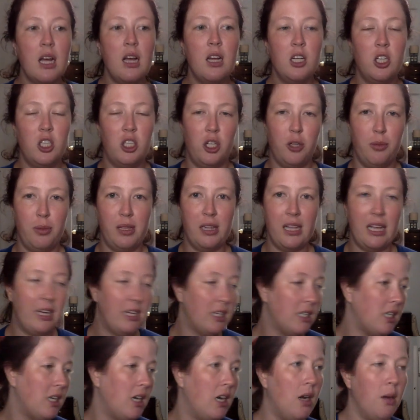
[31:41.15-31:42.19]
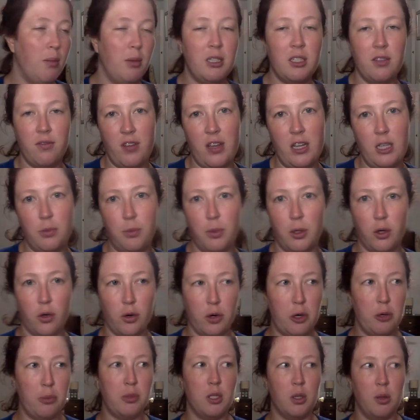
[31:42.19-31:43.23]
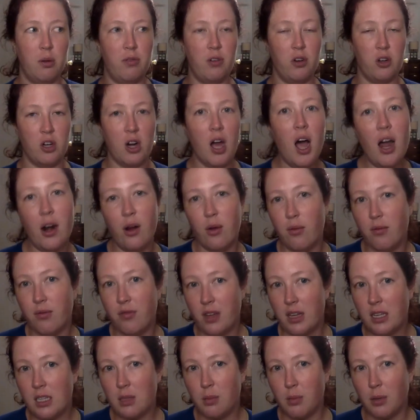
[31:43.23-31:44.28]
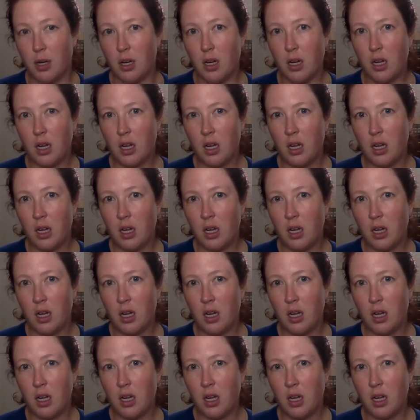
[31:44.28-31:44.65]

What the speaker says: She'll be linked. It's a Facebook group, so if you're not on Facebook,